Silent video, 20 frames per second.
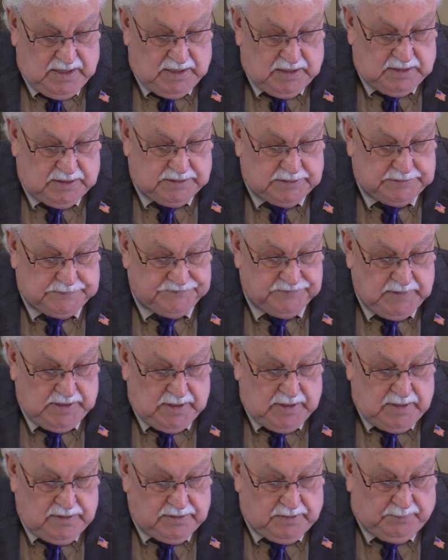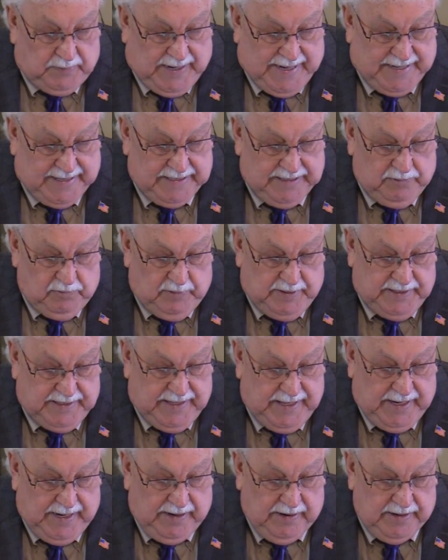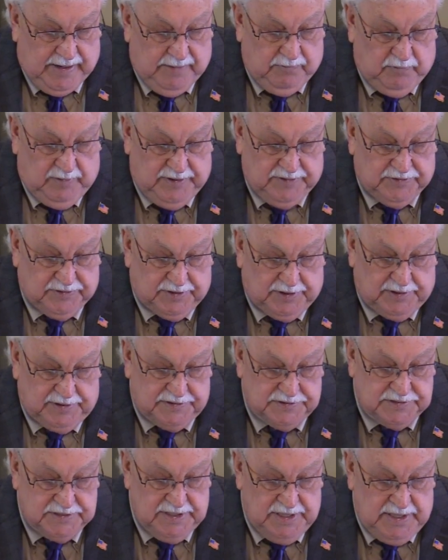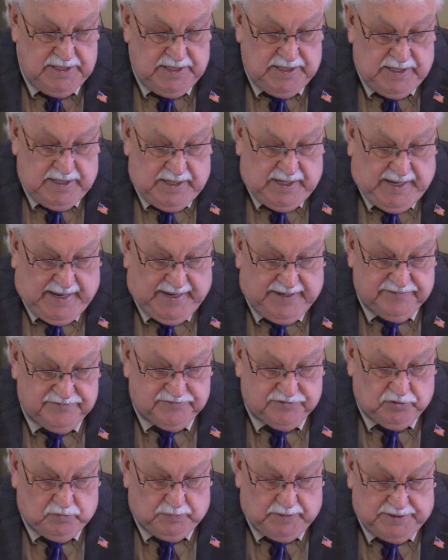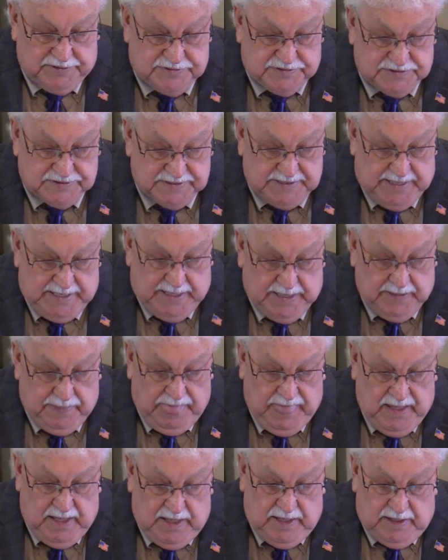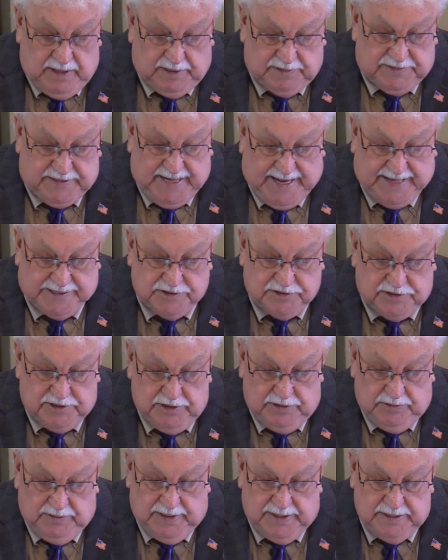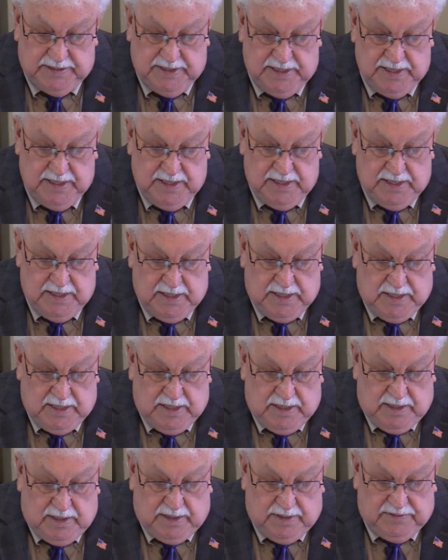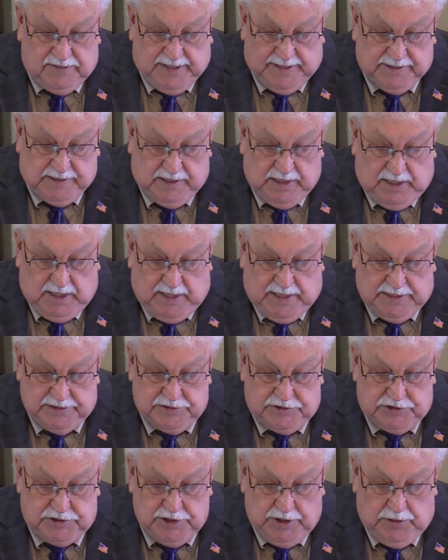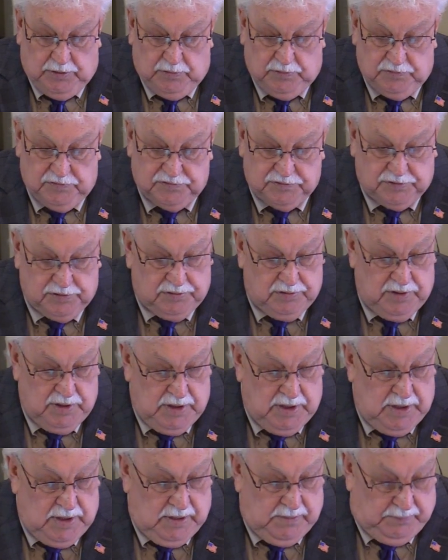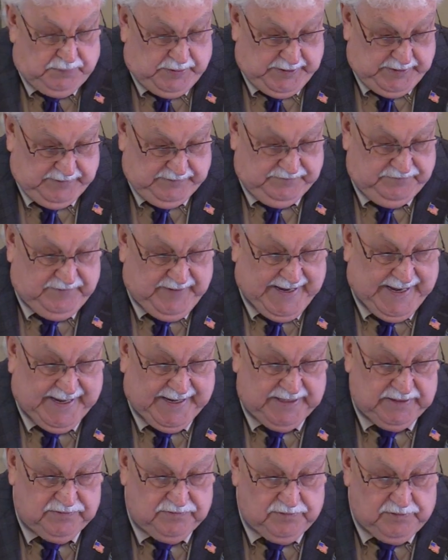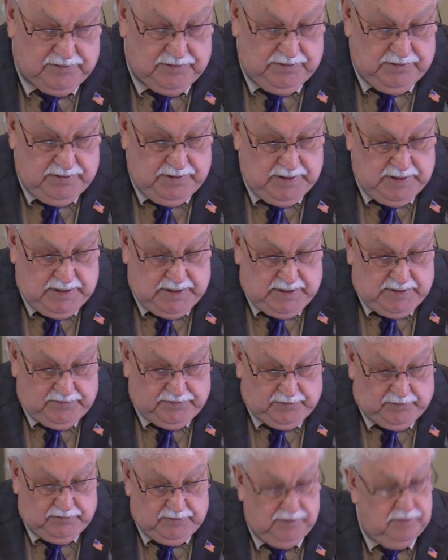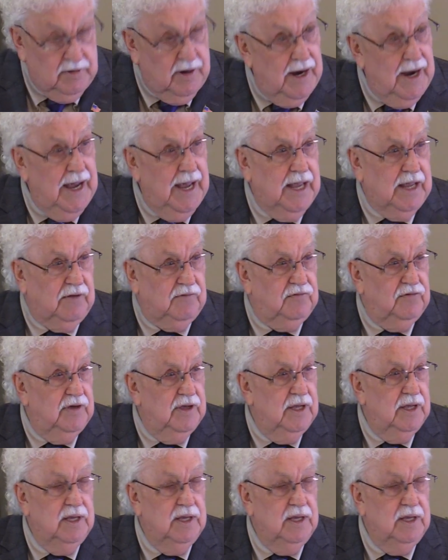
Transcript: Uh, the body we carry with us has so much sin attached to it that God chose to purify it through, through the grave.